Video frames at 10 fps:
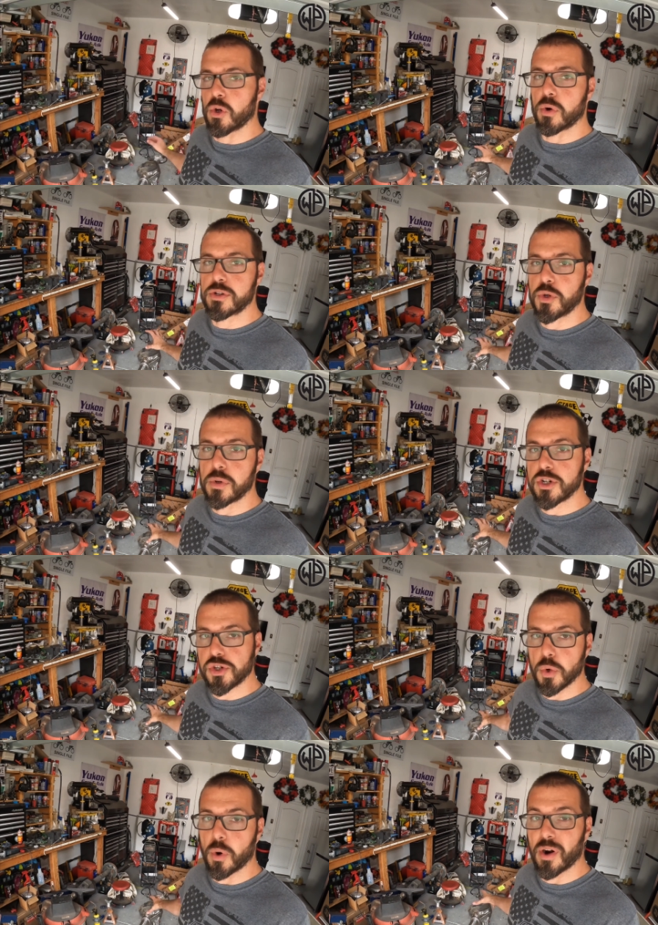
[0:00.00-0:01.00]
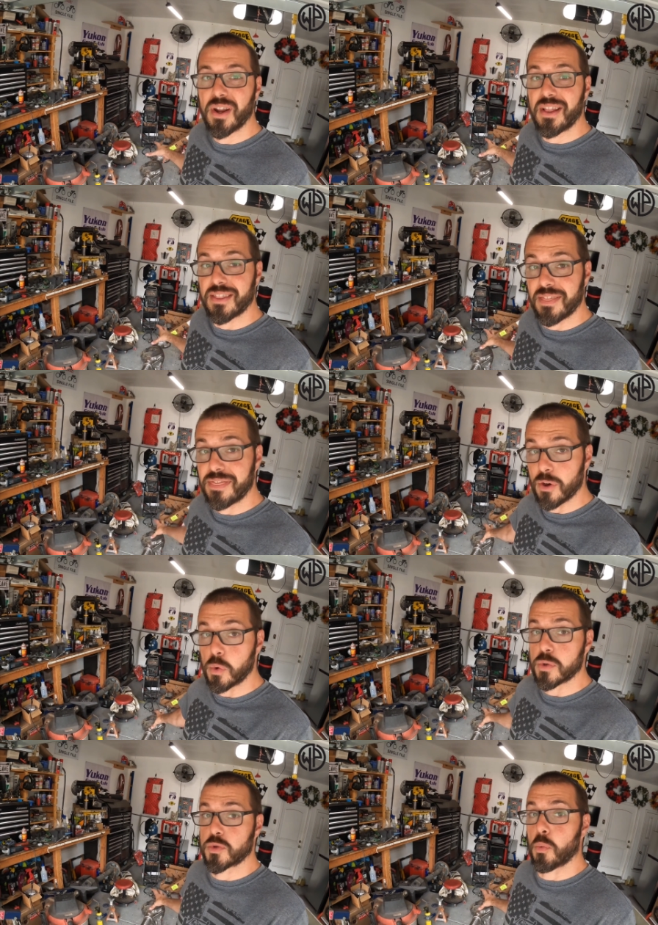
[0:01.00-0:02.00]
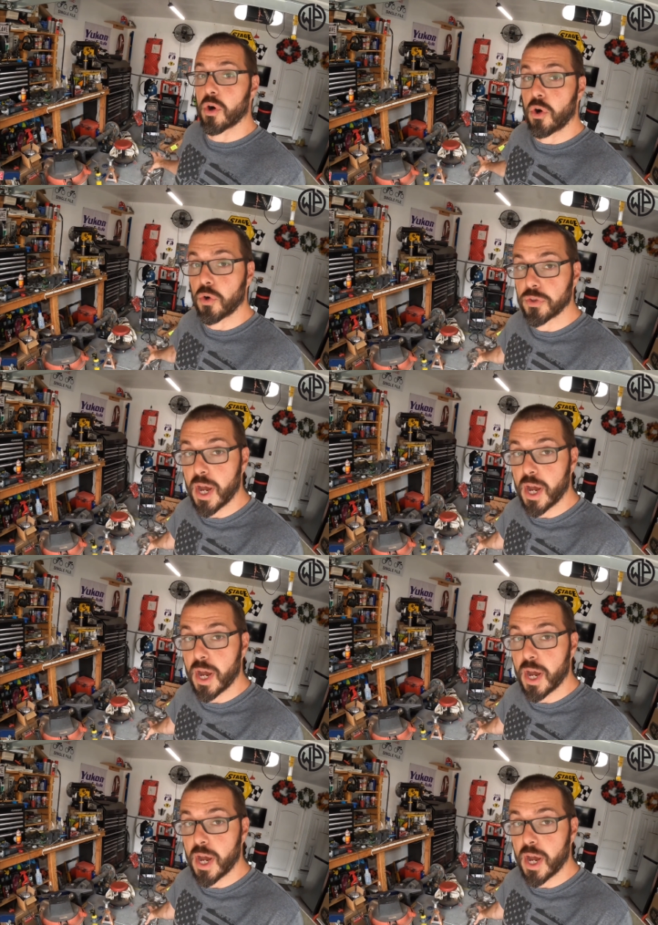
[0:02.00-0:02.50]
in order to ensure that those will hold